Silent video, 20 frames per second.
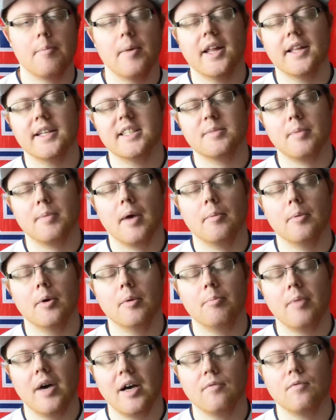Alex Bammer
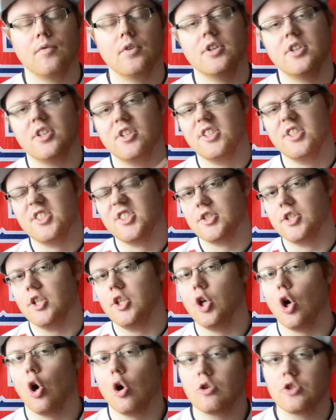of Bamford and this is the
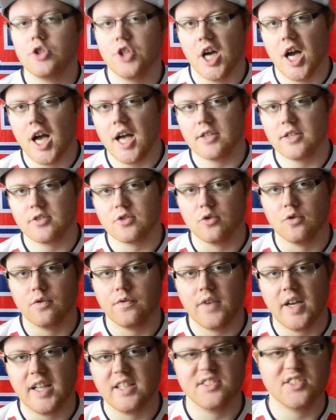Yorkshire Arsenal
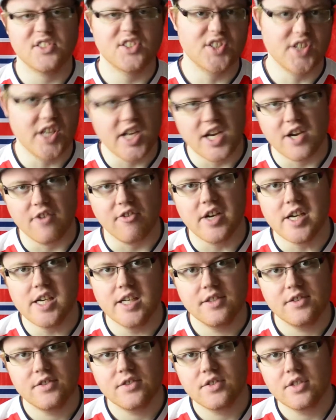Fans
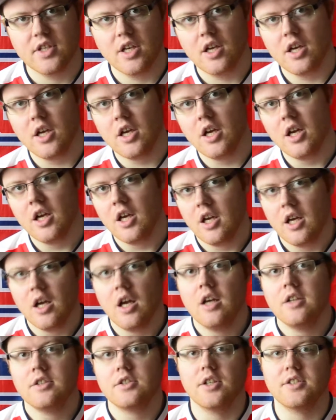series.
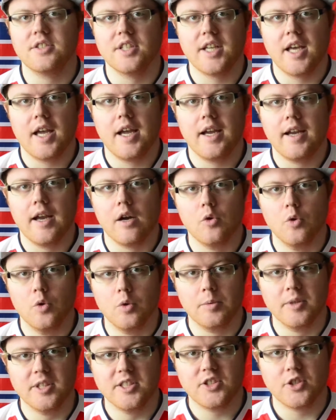So today I will
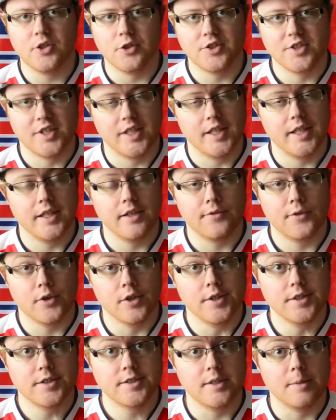be discussing, of
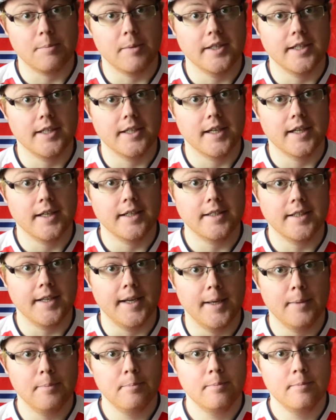course, the Man United
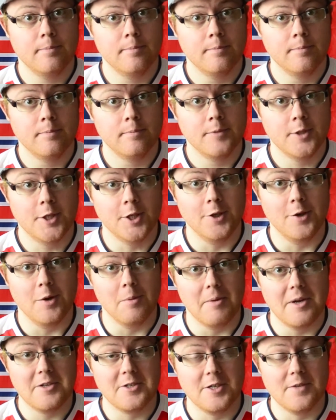game. Can you
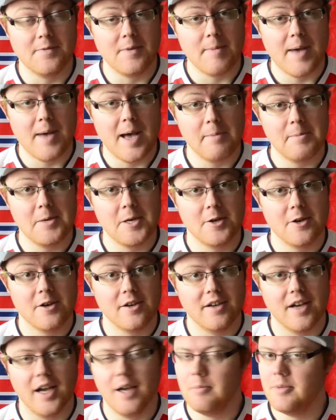imagine if I'm happy or not?
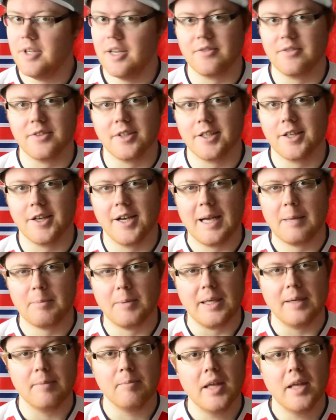I'm definitely not happy.
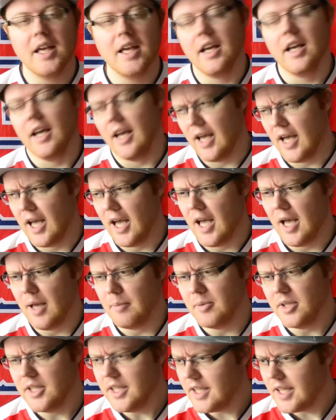And
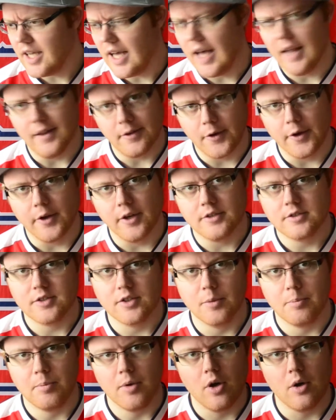then going on to
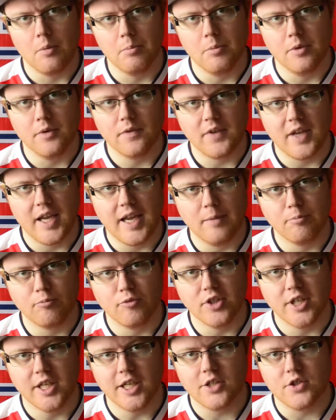the Bournemouth game
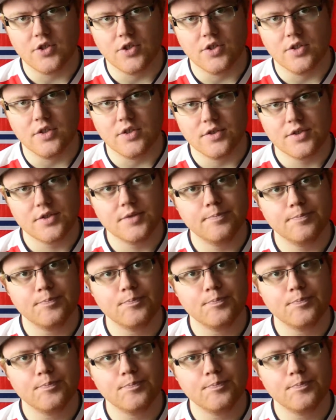predictions.